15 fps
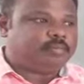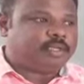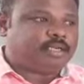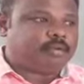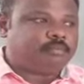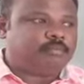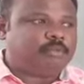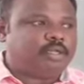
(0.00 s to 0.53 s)

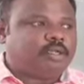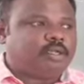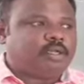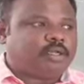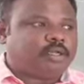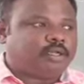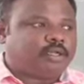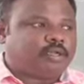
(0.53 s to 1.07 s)
become
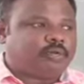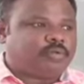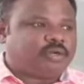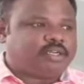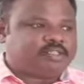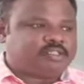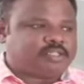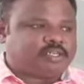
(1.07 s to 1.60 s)

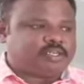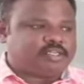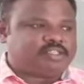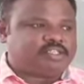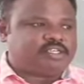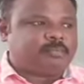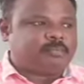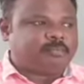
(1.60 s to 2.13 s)
a
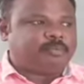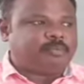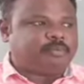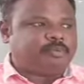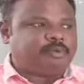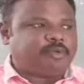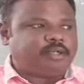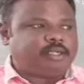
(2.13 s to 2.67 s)

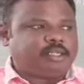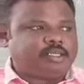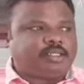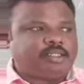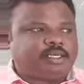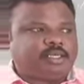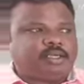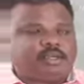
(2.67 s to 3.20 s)
step in
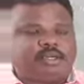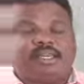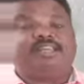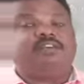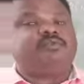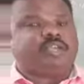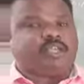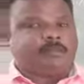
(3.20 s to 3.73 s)
the
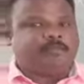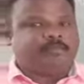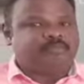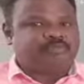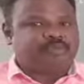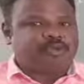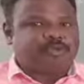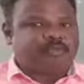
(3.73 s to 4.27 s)
right way,
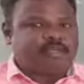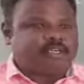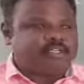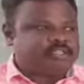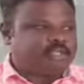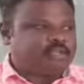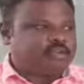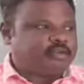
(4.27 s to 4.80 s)

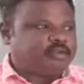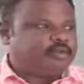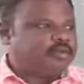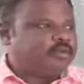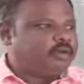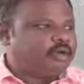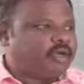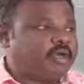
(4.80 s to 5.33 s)
because
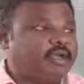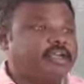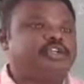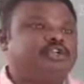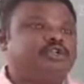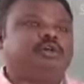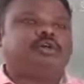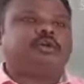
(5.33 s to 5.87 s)
ahead
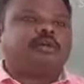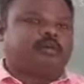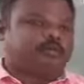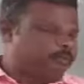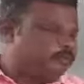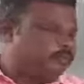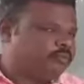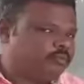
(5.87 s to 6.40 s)
to
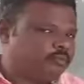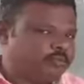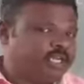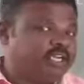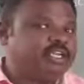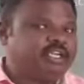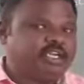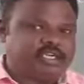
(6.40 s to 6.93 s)
the
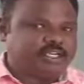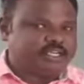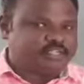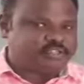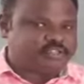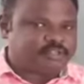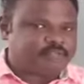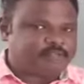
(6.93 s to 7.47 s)
many
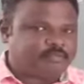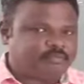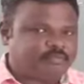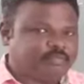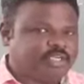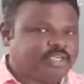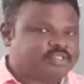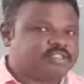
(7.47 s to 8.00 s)
countries
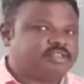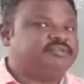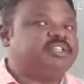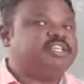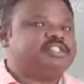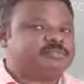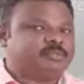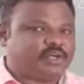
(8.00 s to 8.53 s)
because of
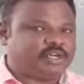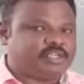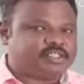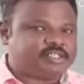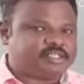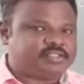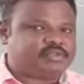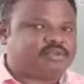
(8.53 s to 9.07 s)
these
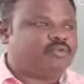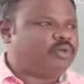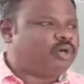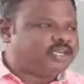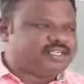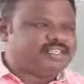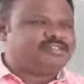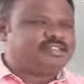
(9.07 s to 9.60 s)
policies. So
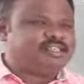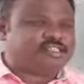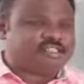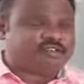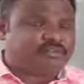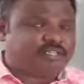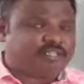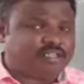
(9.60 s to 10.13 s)
what is this
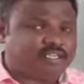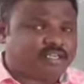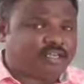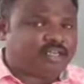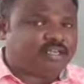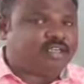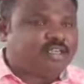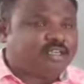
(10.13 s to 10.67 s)
everything
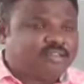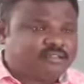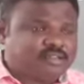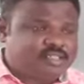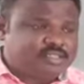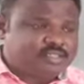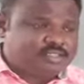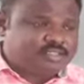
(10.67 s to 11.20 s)
now?
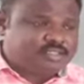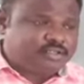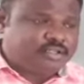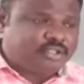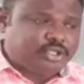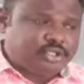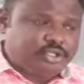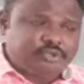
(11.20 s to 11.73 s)
This is of
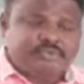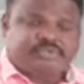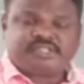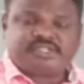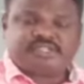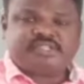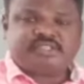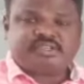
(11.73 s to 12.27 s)
the new
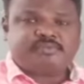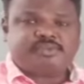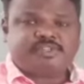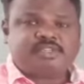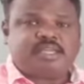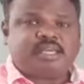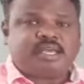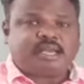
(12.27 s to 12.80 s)
systems
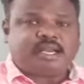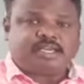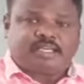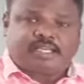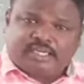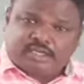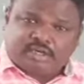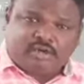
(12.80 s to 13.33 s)
and
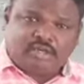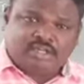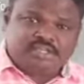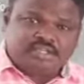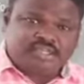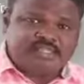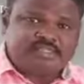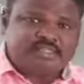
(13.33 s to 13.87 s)

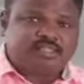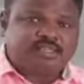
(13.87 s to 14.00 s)
technologies.